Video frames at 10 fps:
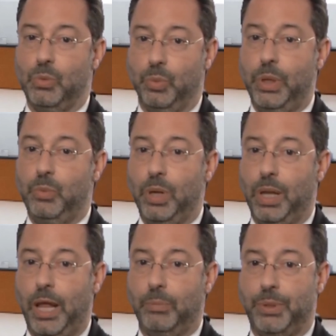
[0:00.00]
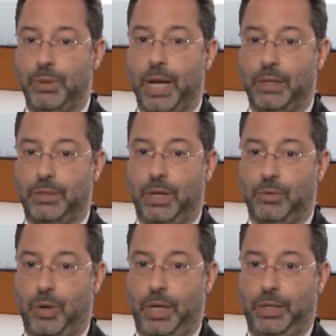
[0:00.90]
We will help you get it
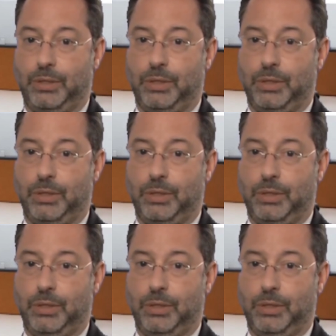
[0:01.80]
done right